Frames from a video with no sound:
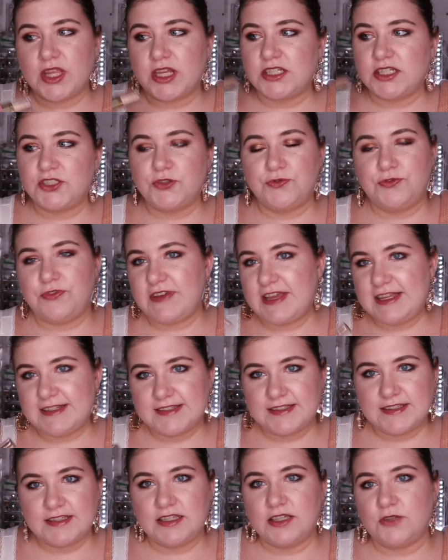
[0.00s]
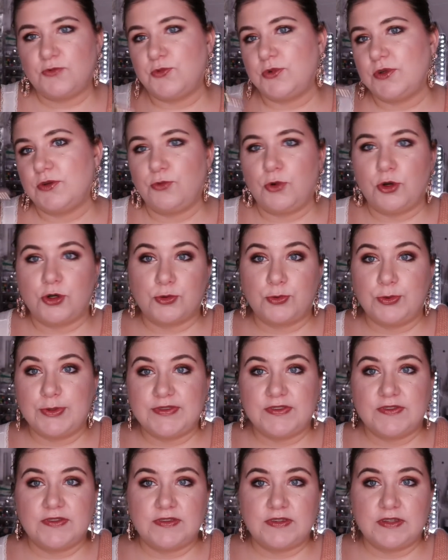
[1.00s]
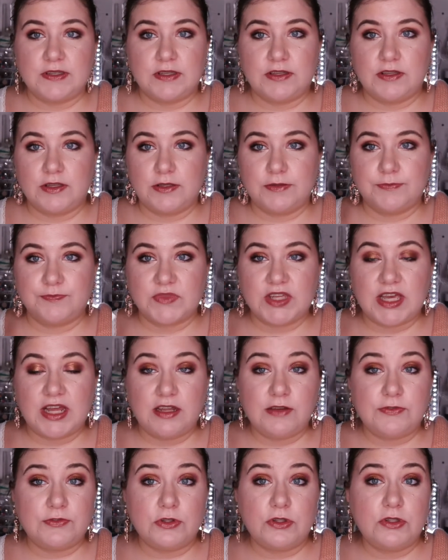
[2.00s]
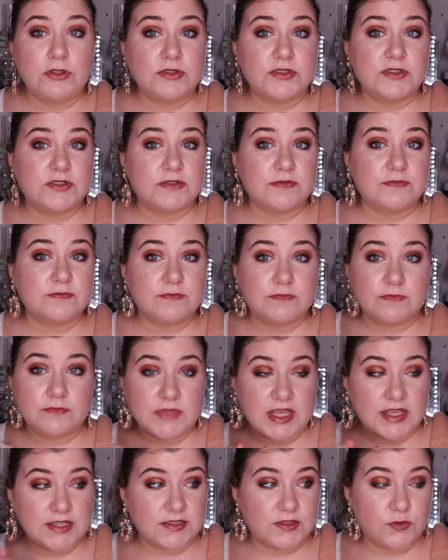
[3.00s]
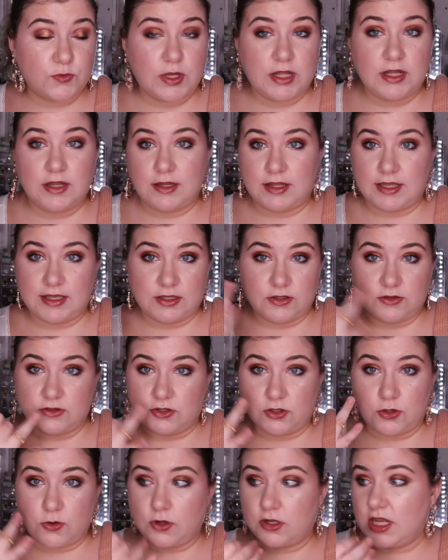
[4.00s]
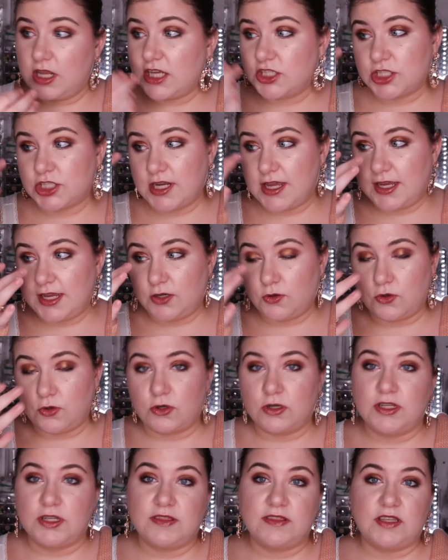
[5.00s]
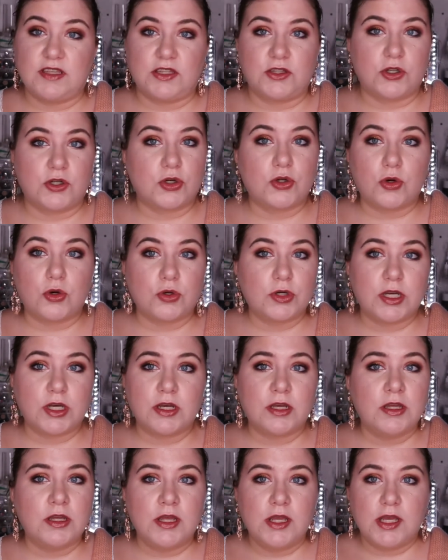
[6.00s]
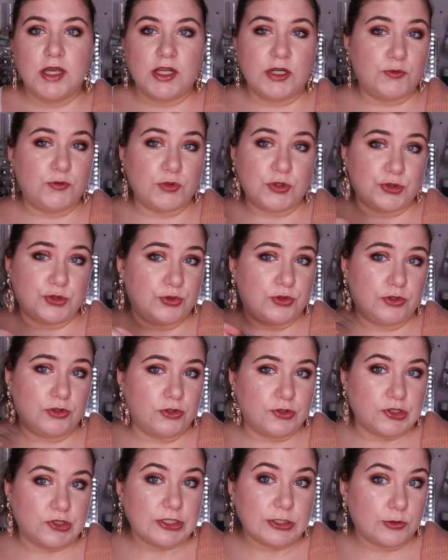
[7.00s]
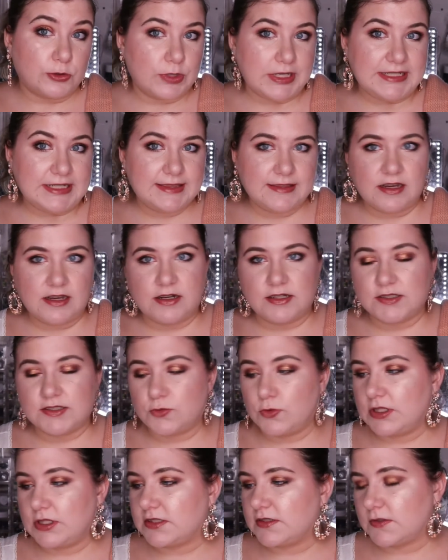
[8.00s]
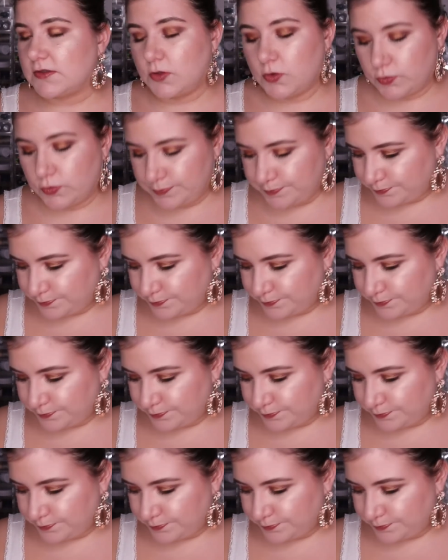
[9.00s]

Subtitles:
too fancy, it will work with colorful looks as well, like on the lower lash line or in the inner corner. It would look great there as well, so